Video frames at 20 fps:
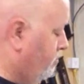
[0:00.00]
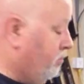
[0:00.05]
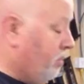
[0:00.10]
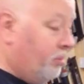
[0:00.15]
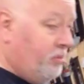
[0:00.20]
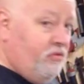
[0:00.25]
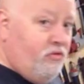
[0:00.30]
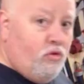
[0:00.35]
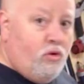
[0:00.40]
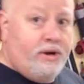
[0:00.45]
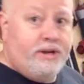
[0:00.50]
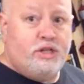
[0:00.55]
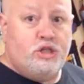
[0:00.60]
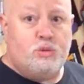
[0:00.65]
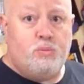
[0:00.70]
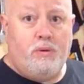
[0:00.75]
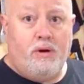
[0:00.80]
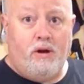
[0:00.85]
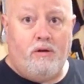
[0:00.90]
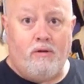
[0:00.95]
But before I can
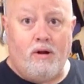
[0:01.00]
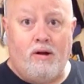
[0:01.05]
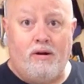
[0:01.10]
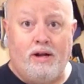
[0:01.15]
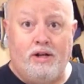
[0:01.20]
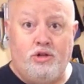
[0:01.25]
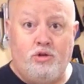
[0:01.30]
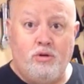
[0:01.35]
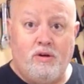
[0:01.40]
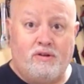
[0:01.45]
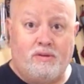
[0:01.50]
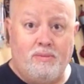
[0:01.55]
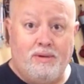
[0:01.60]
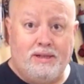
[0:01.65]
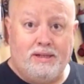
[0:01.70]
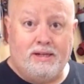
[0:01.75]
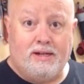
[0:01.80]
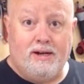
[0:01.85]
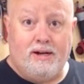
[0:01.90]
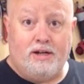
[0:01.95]
spin it around, I do have to
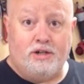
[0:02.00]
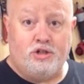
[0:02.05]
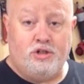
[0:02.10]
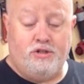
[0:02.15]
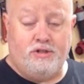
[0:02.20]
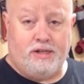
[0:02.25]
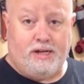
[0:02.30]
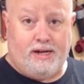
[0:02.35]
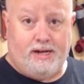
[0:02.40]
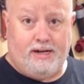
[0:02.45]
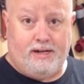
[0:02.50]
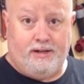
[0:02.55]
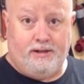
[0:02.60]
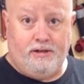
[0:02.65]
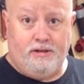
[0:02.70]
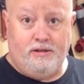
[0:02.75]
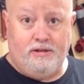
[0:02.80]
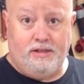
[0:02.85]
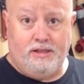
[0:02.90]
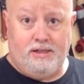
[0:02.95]
make the connections on